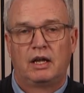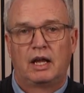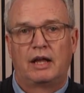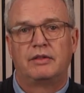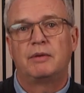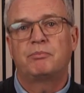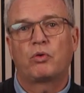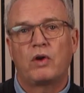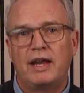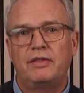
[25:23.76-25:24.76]
And then
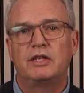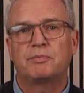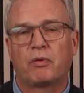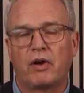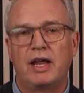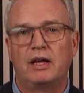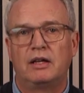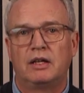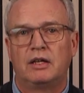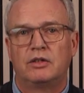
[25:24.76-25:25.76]
pray this prayer
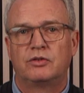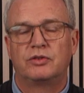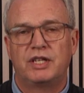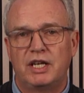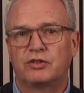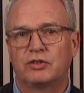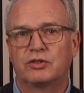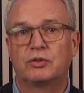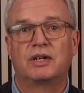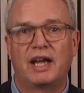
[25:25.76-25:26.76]
to Jesus
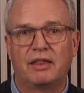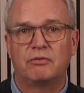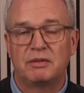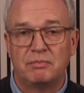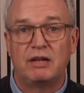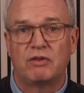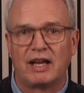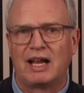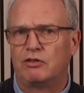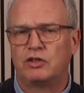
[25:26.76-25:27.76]
together with me right now,